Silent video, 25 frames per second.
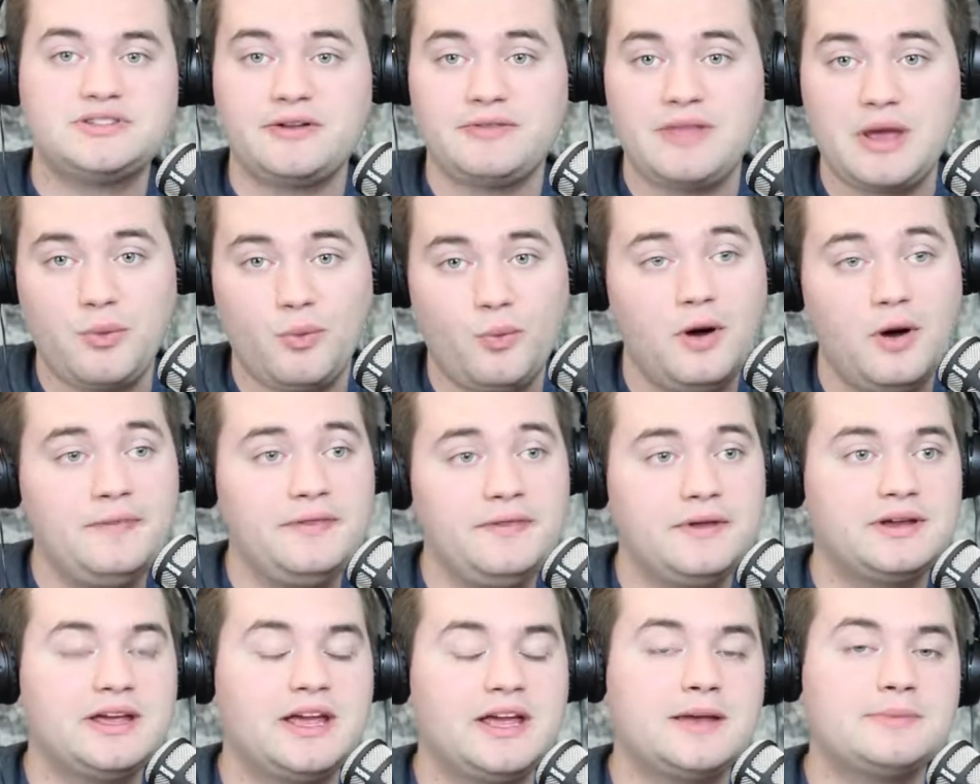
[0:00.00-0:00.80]
Now they won
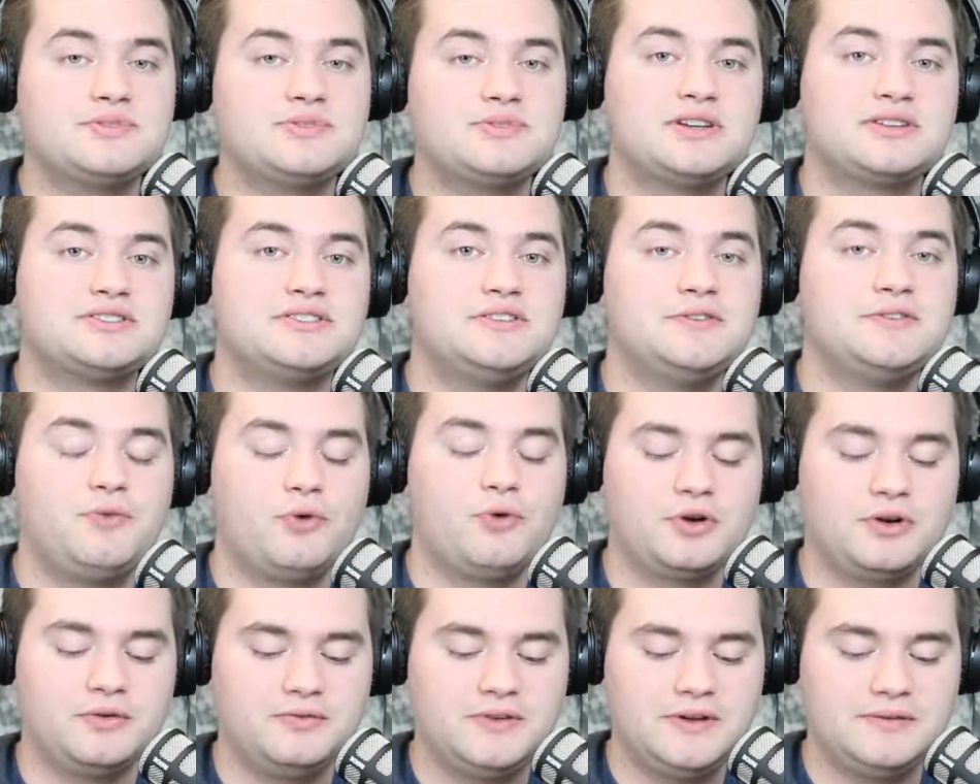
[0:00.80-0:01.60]
the game
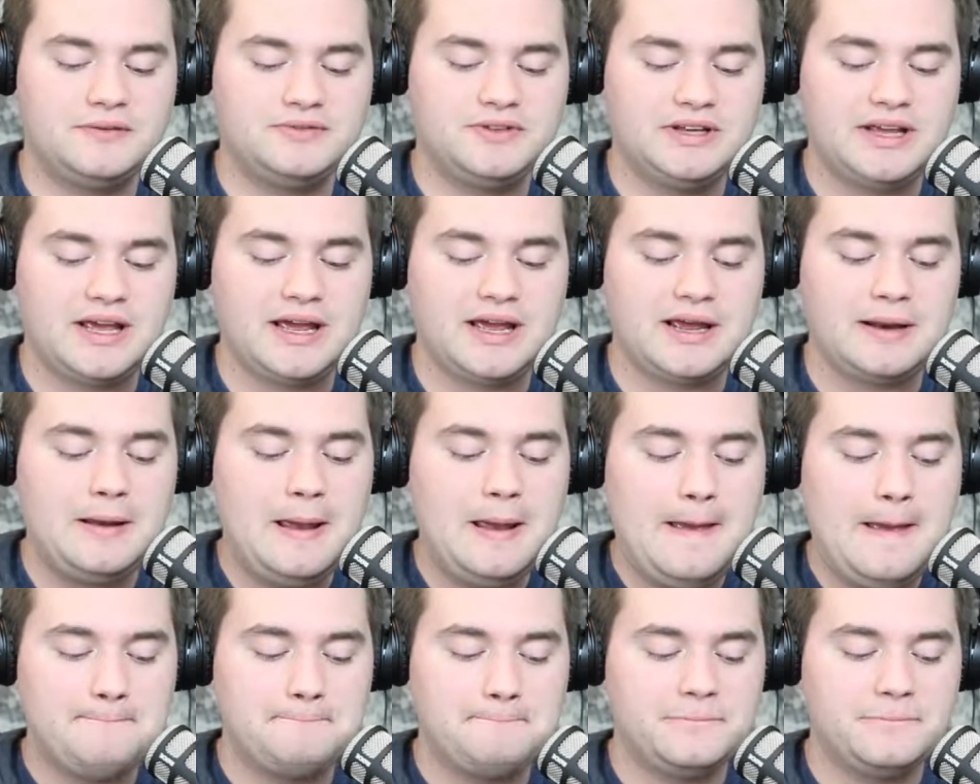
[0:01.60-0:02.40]
64 to 58,
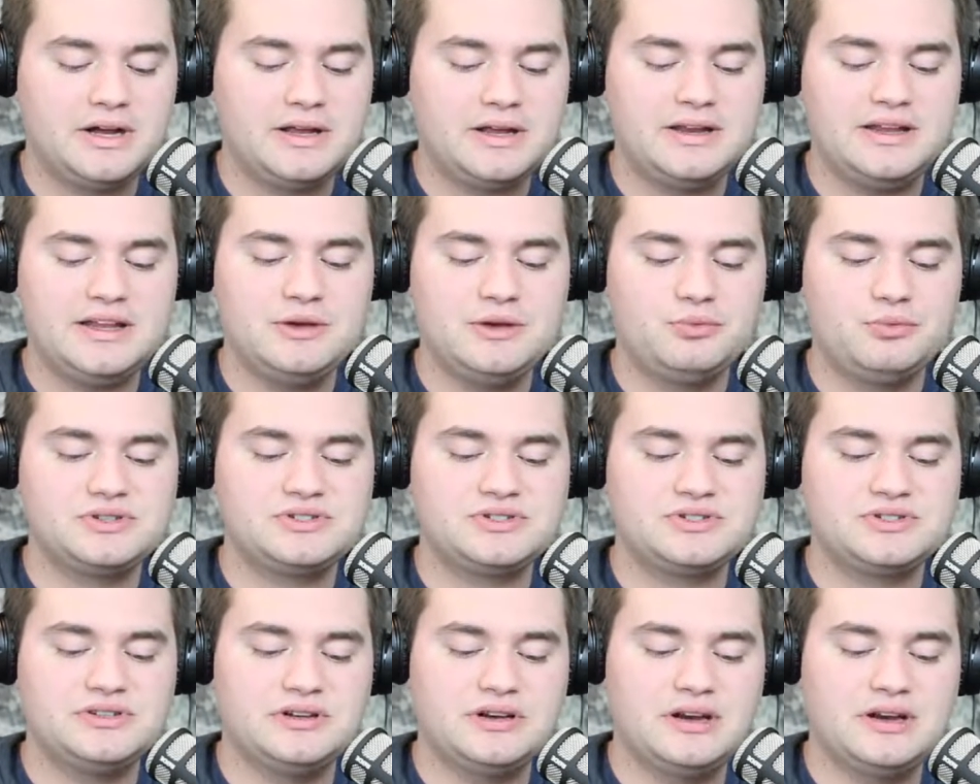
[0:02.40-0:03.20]
but it
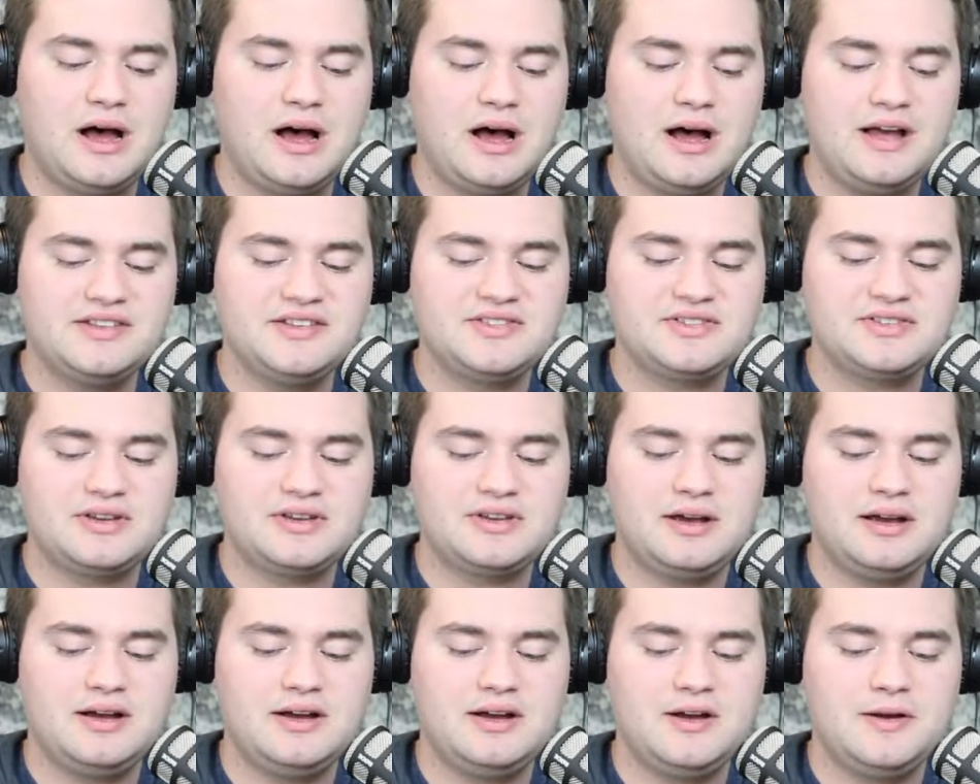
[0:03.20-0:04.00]
was not
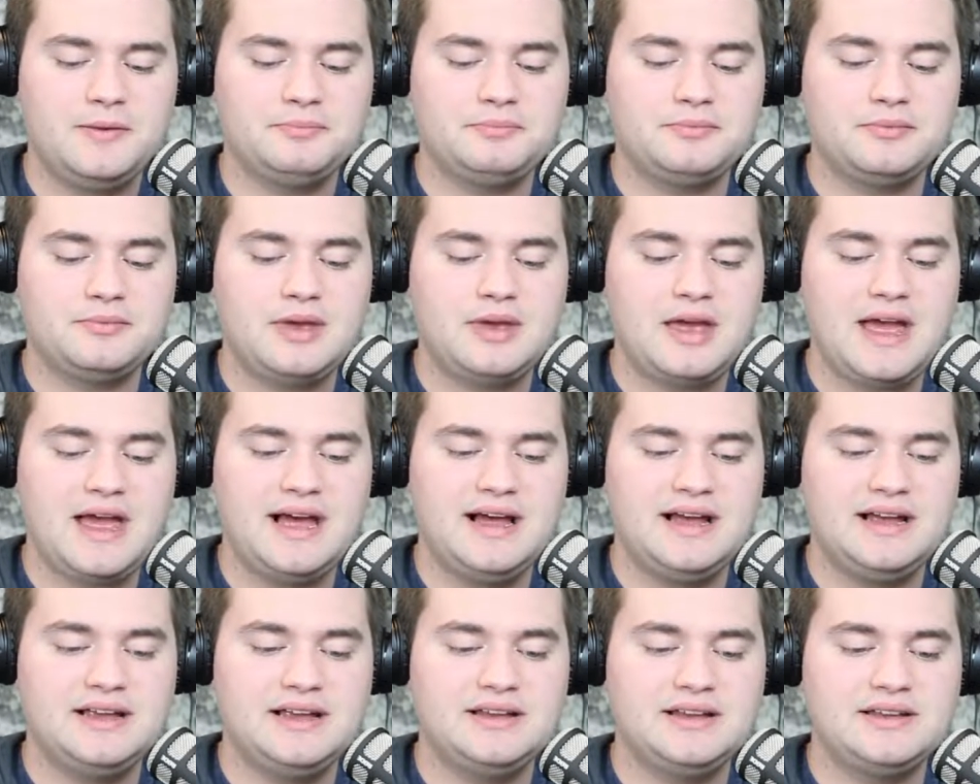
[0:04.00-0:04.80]
um,
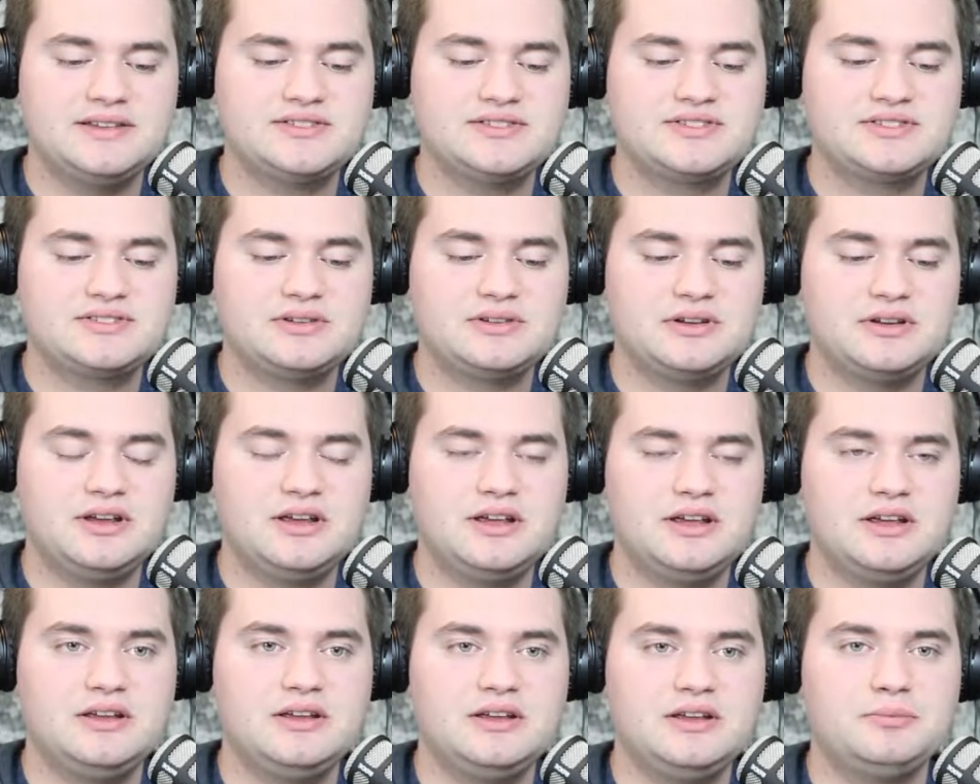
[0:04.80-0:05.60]
as
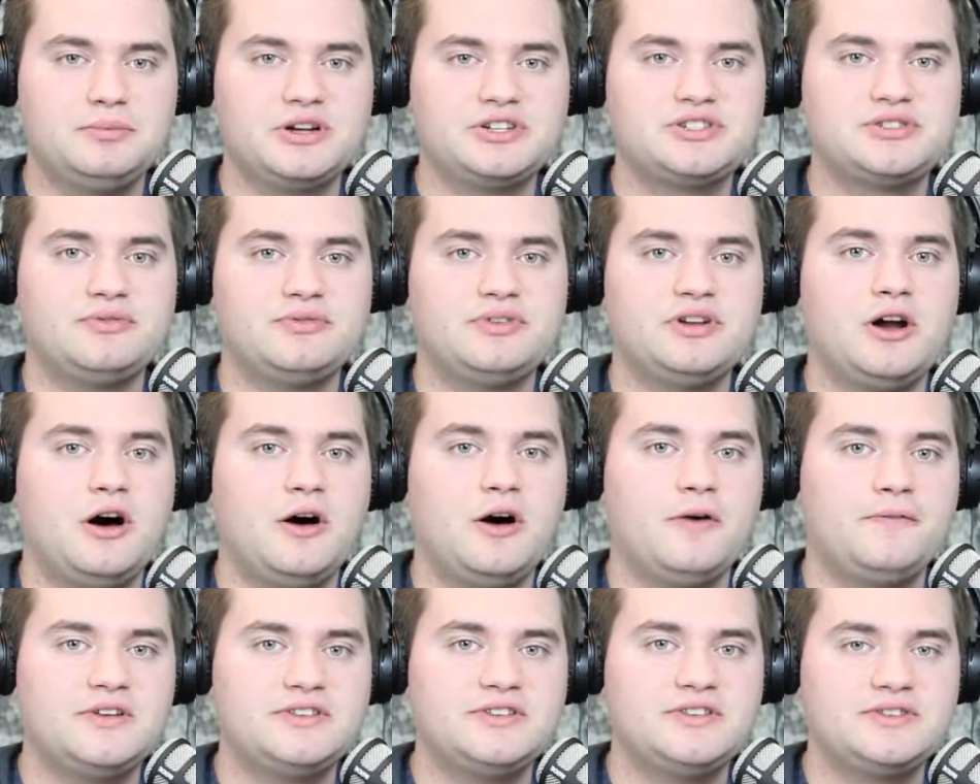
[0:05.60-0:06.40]
uh, much of an
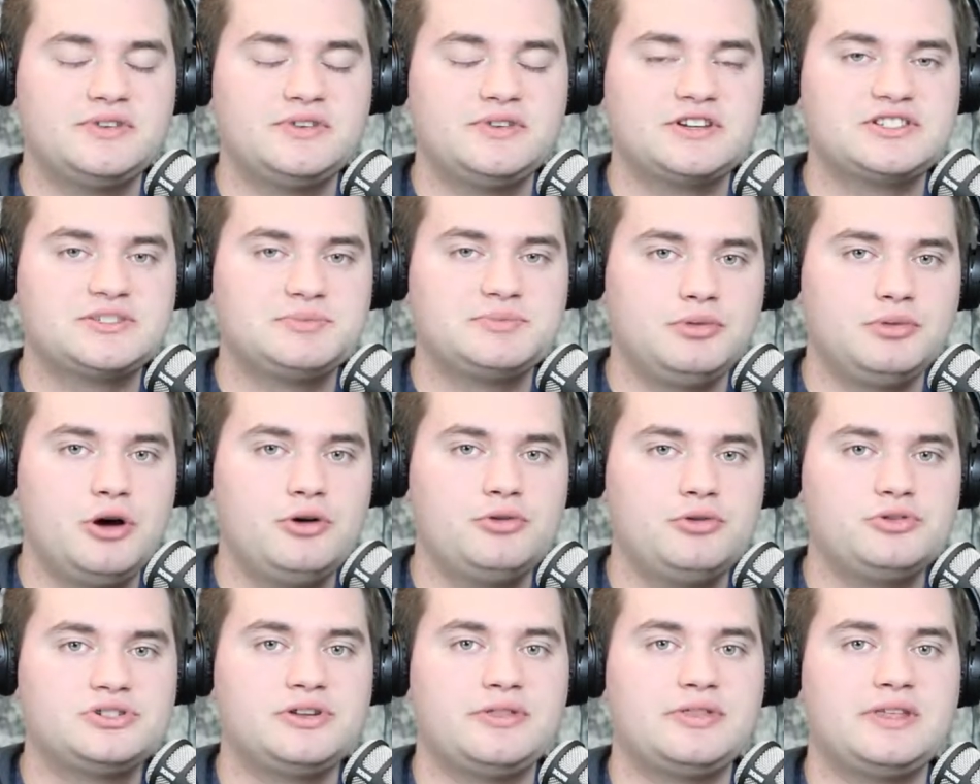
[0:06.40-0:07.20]
offensive
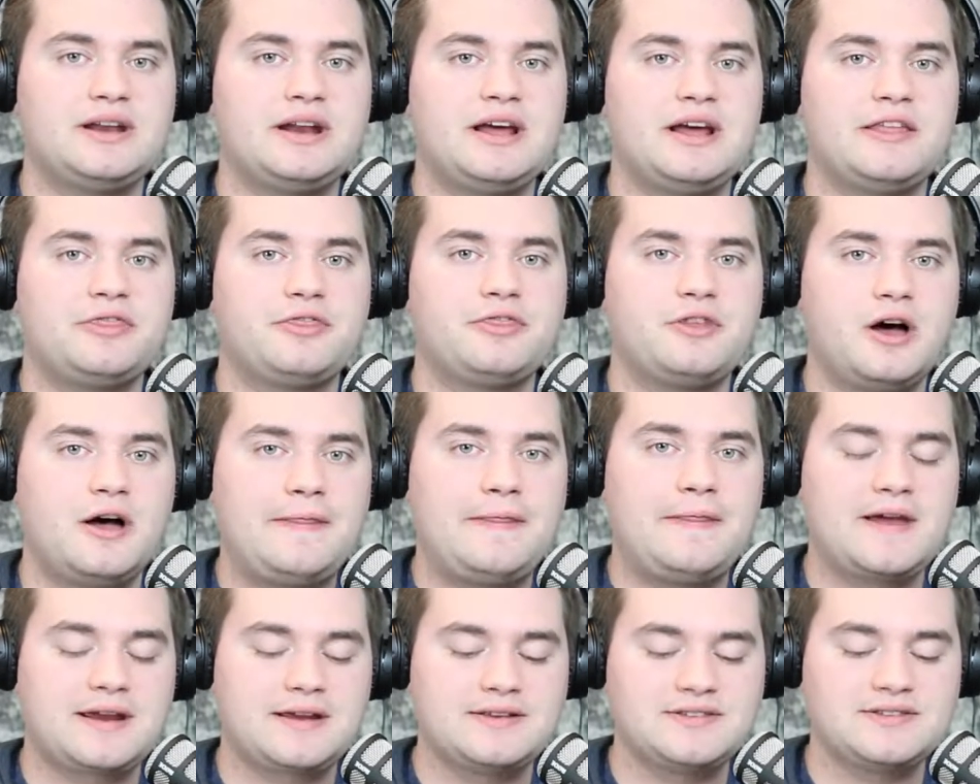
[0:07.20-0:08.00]
explosion that I
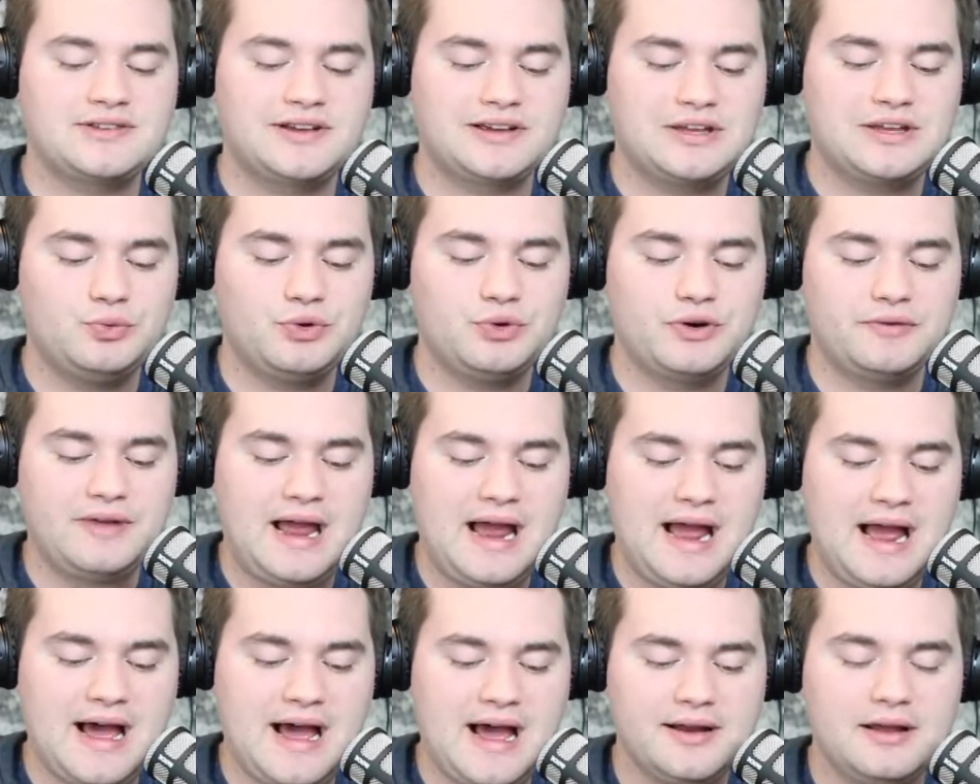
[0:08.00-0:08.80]
thought that Kentucky would have
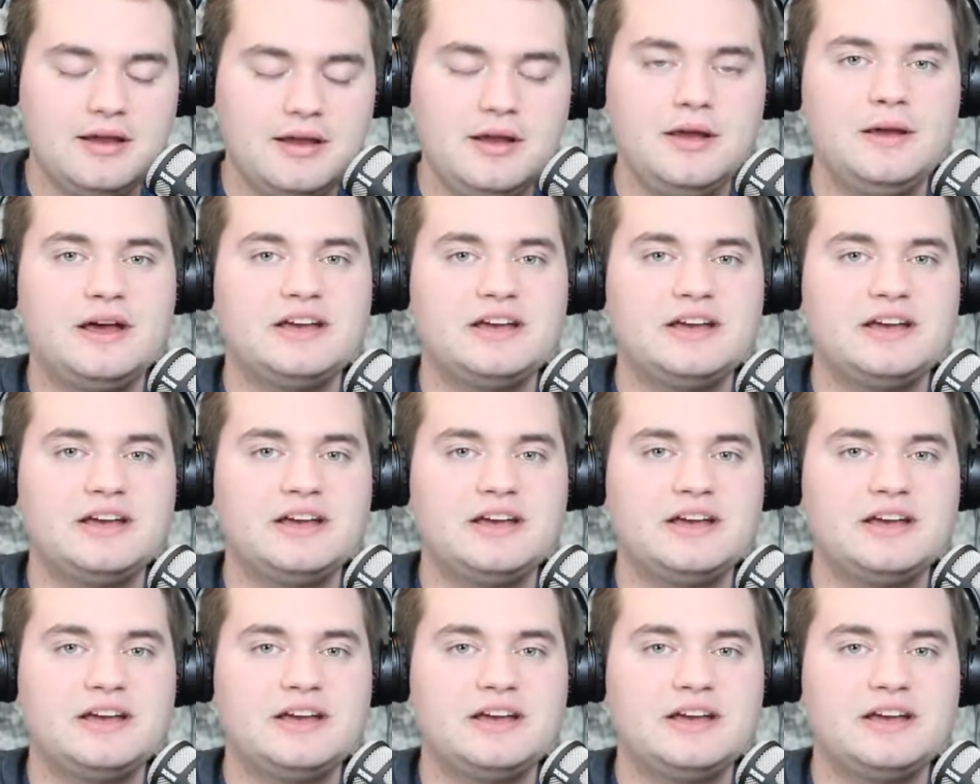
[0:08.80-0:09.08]
had,